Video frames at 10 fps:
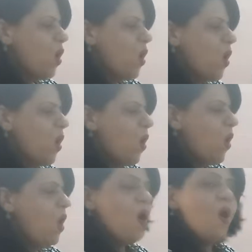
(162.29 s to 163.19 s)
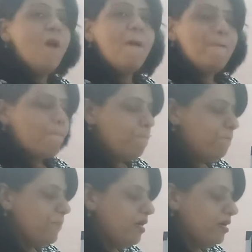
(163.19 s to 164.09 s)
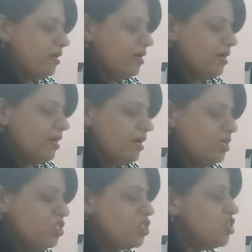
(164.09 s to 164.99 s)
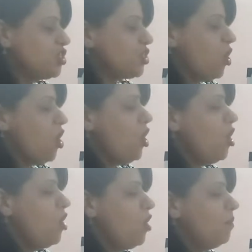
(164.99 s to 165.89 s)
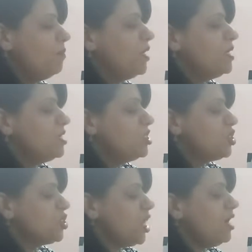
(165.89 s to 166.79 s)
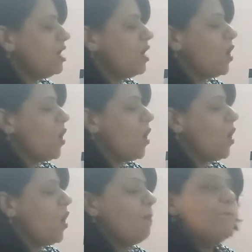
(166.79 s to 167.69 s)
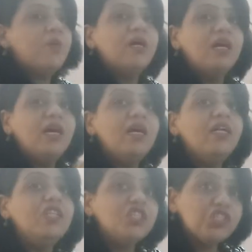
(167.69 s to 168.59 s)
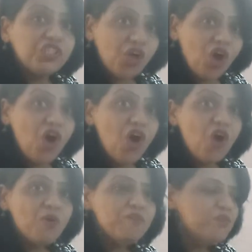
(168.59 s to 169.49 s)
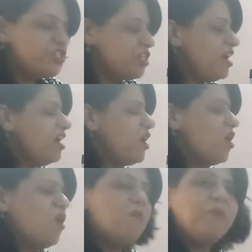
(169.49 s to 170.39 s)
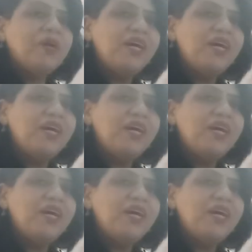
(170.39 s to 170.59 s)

o, p, shop. Sh, o, p, shop. Sh, o, p,